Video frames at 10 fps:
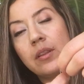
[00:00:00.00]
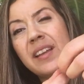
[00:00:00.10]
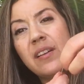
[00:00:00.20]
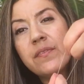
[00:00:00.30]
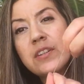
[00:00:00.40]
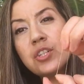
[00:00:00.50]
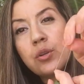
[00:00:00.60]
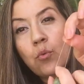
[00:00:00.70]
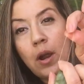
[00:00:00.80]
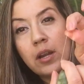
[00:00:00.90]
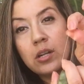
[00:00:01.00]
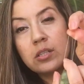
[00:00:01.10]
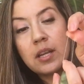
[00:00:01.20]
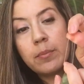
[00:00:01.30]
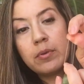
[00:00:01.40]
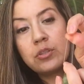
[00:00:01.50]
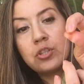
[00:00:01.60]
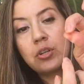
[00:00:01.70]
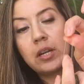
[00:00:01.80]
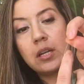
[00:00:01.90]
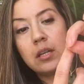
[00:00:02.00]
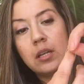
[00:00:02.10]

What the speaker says: like a fishing wire type of string.